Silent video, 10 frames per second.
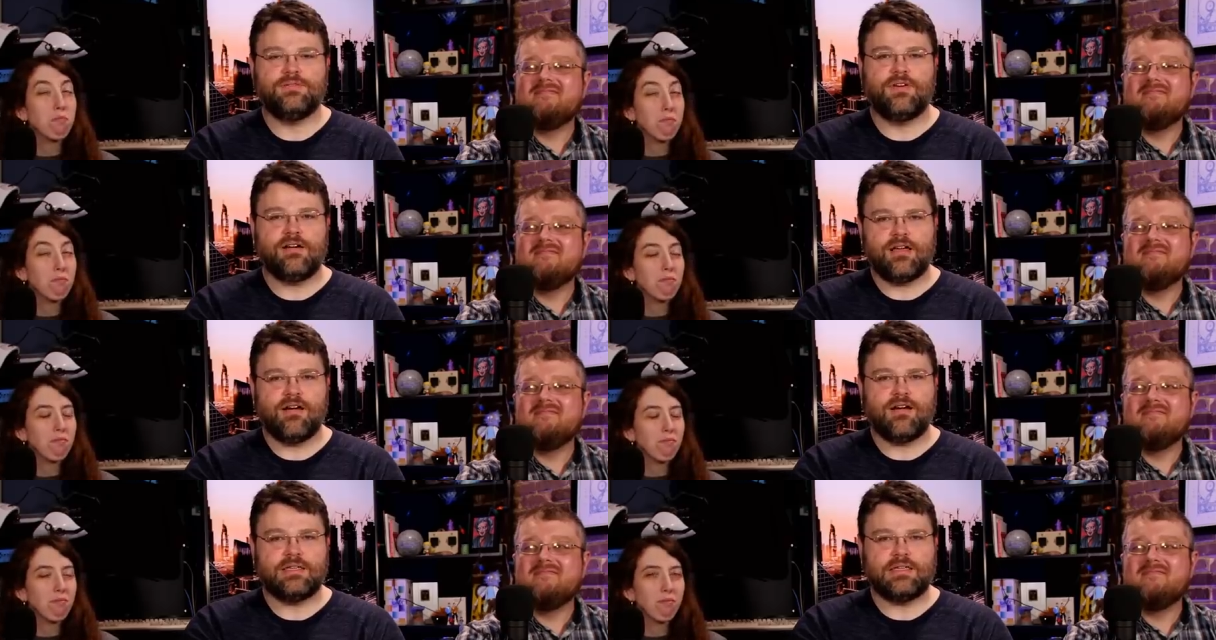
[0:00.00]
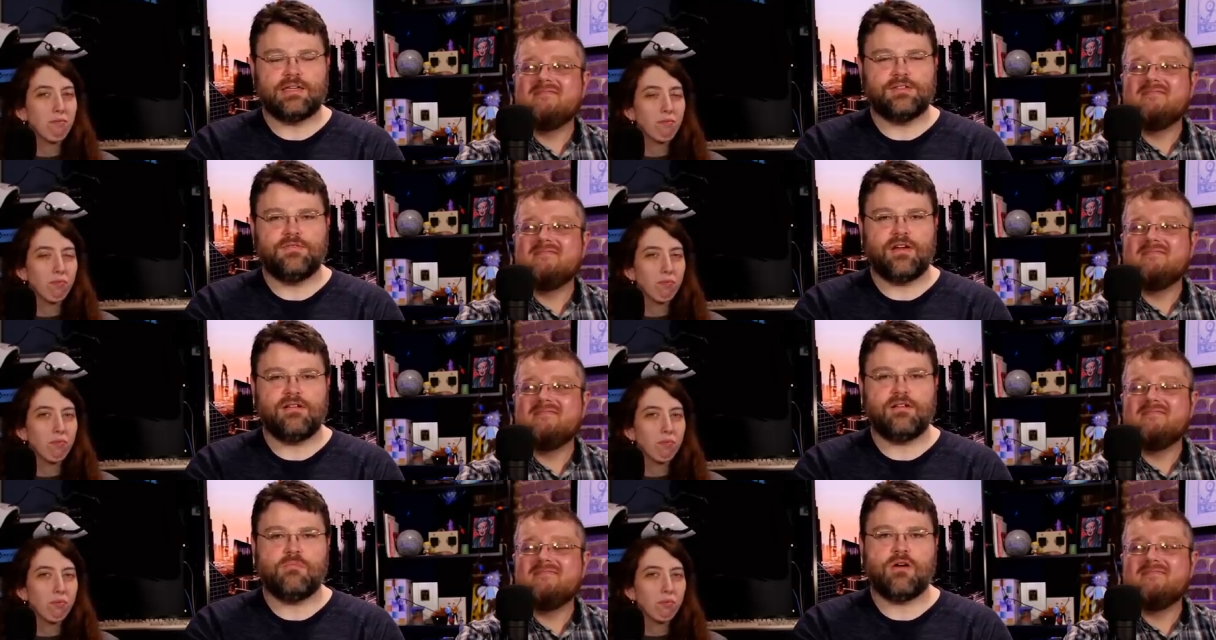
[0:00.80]
Speaker 1: is very caustic. It's
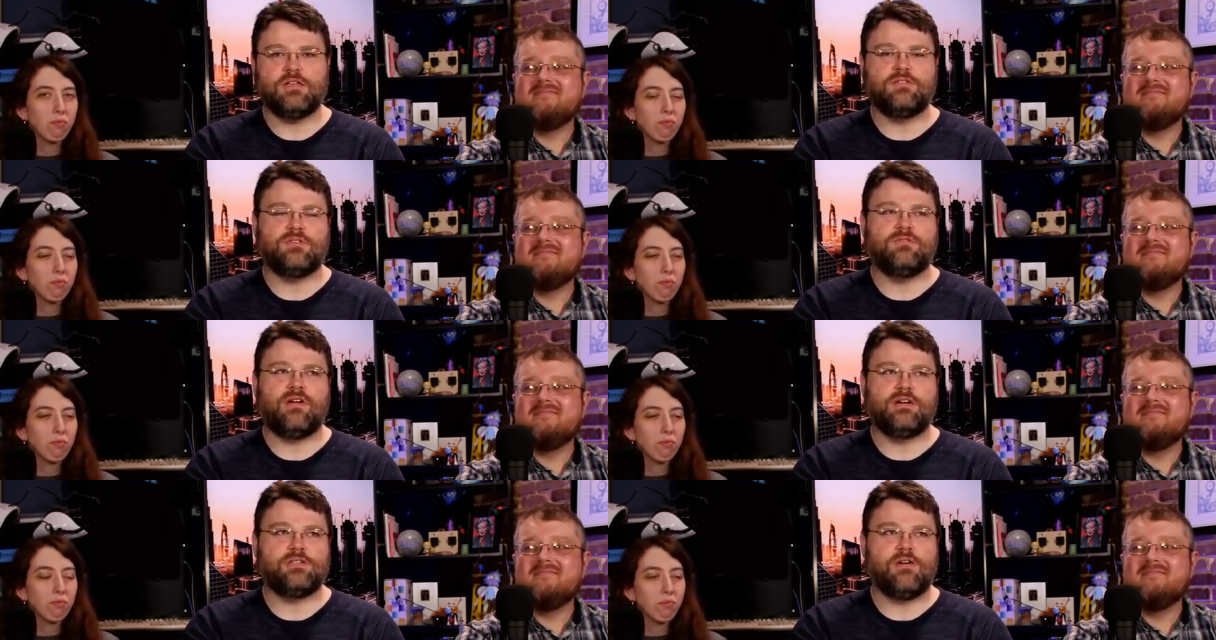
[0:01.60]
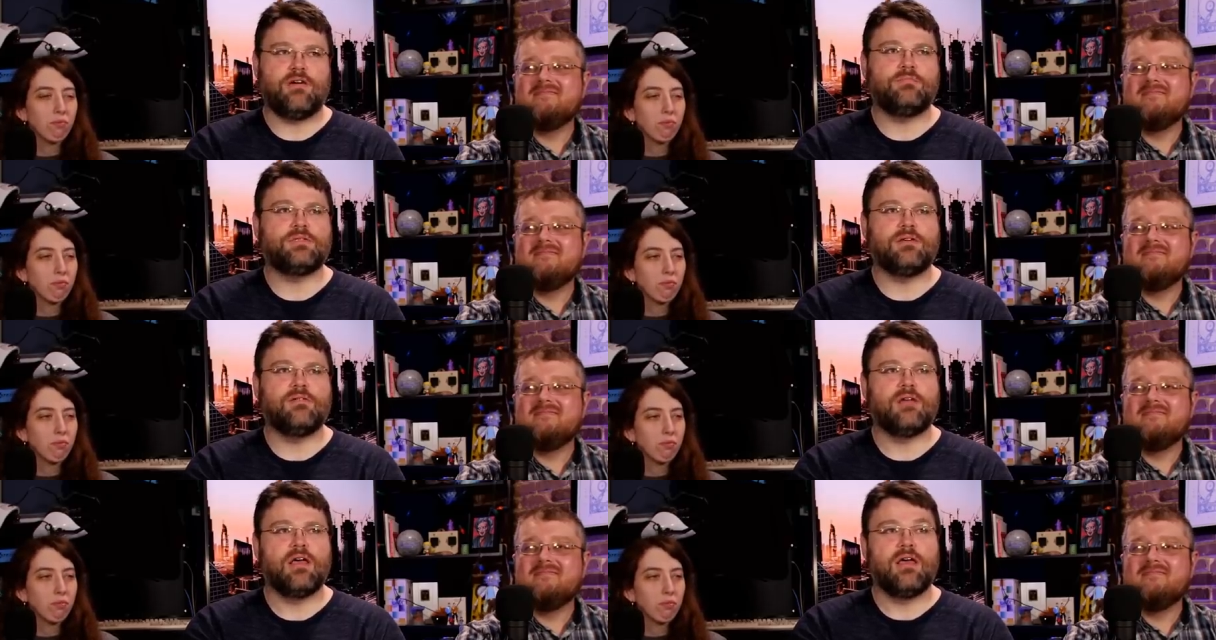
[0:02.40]
very abrasive. It's very sharp.
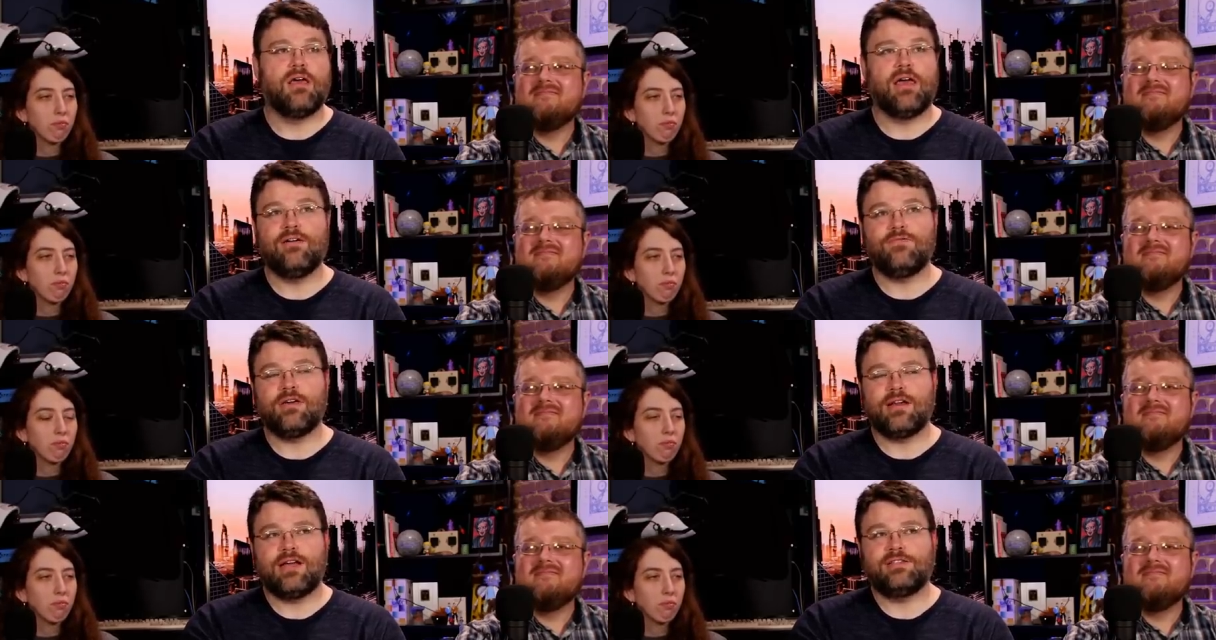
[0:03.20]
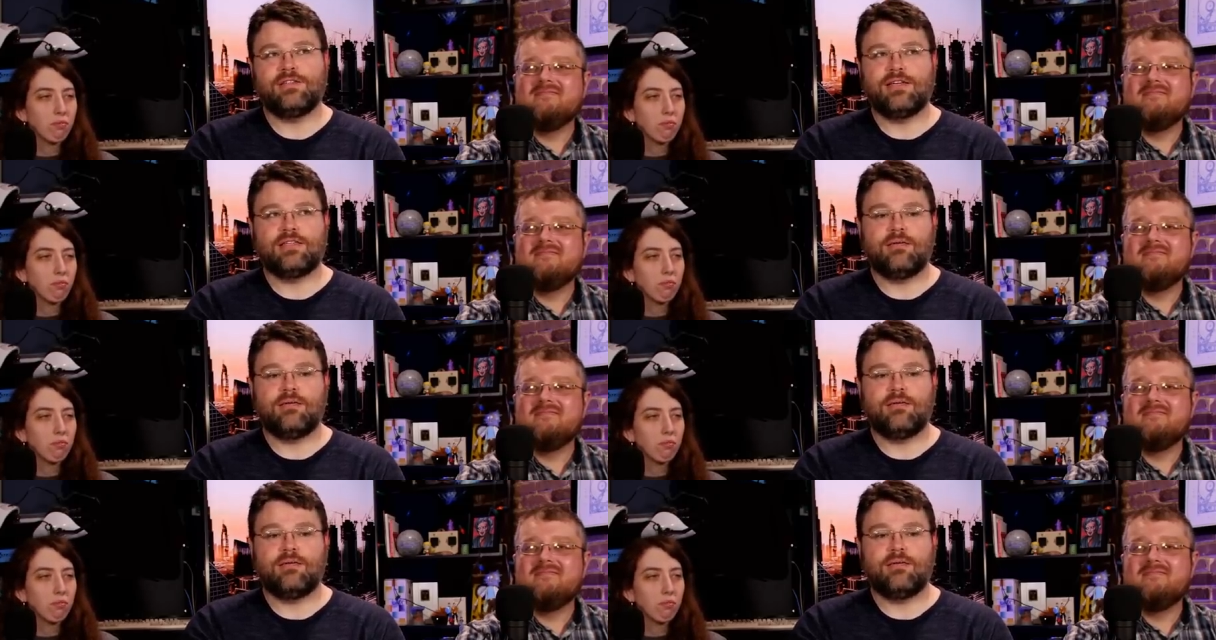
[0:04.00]
So, if we could actually get